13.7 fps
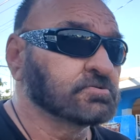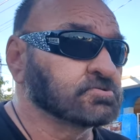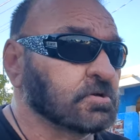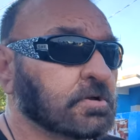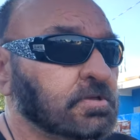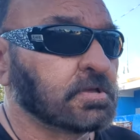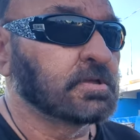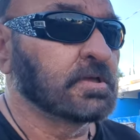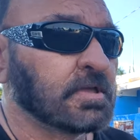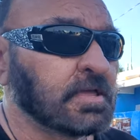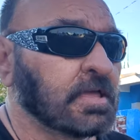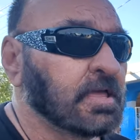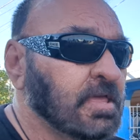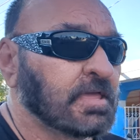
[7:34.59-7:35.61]
So
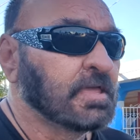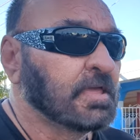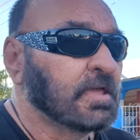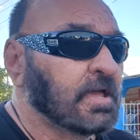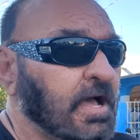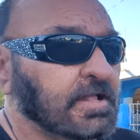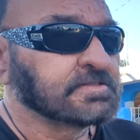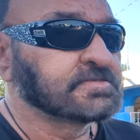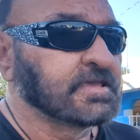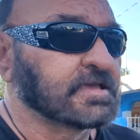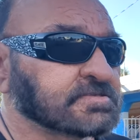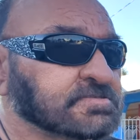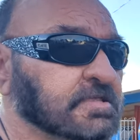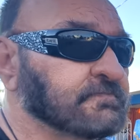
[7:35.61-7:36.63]
I'll
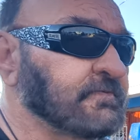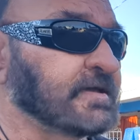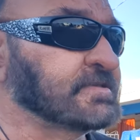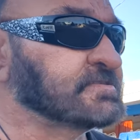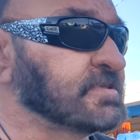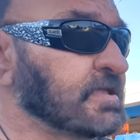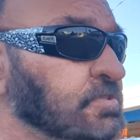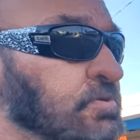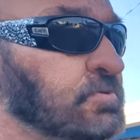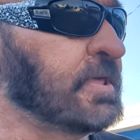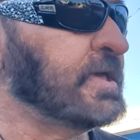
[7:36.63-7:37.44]
take his advice and do